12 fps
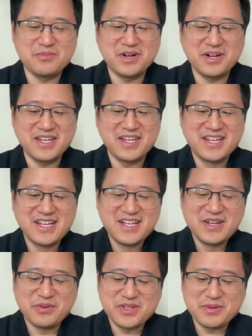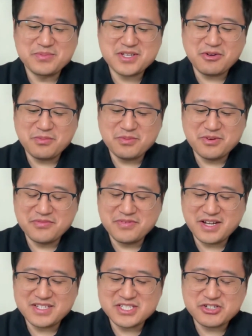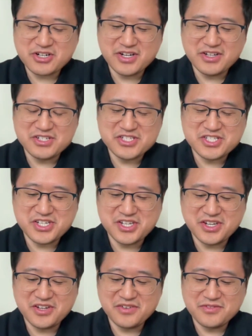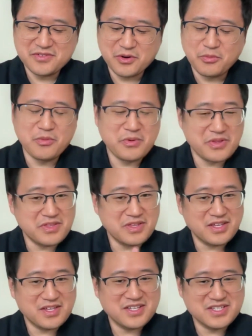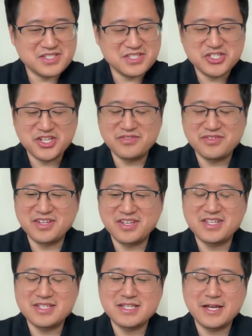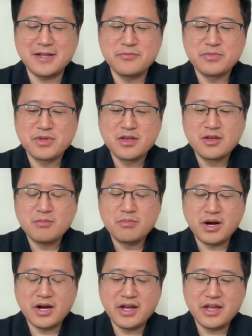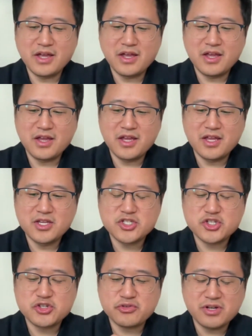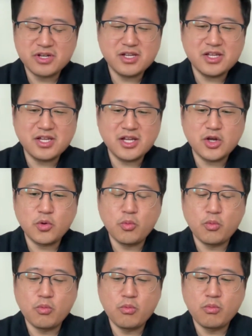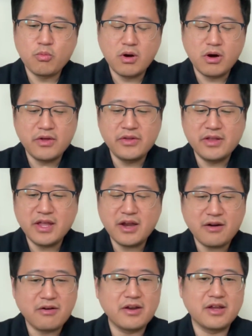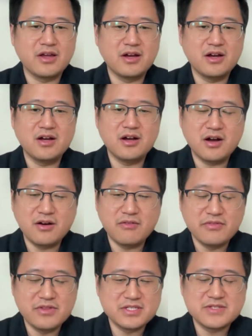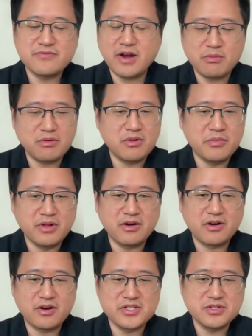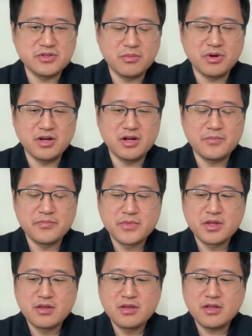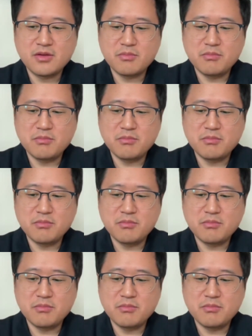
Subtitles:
But what the abscopal effect is trying to achieve, or what we think is achieving, is that by treating one area of this fibrolamellar carcinoma, it